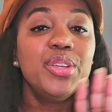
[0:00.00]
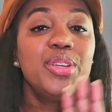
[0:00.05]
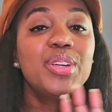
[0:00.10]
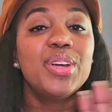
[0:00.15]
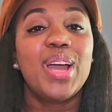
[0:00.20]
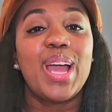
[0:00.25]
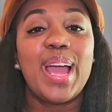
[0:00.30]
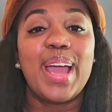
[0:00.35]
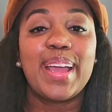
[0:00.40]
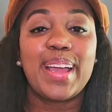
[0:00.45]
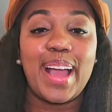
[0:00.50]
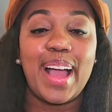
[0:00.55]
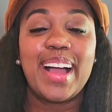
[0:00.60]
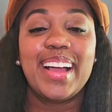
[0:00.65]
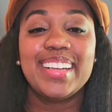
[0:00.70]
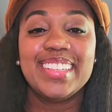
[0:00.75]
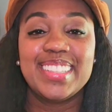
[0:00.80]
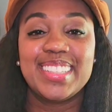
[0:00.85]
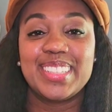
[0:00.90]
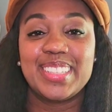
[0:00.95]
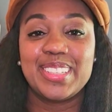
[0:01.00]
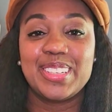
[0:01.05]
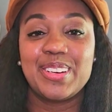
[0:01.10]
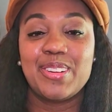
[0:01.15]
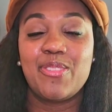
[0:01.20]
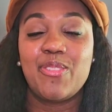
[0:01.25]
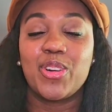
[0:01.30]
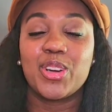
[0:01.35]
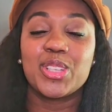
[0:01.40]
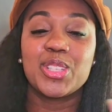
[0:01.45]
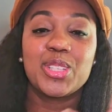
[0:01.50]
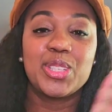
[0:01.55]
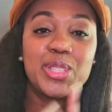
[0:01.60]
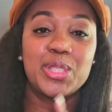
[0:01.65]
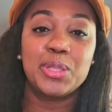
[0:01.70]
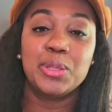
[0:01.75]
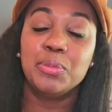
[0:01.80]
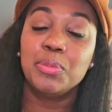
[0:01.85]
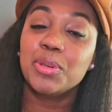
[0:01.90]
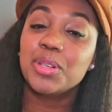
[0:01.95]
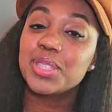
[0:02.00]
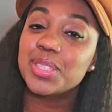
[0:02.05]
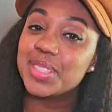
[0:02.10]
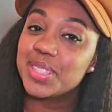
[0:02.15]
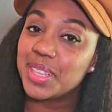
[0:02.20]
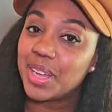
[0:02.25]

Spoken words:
little hack I do for super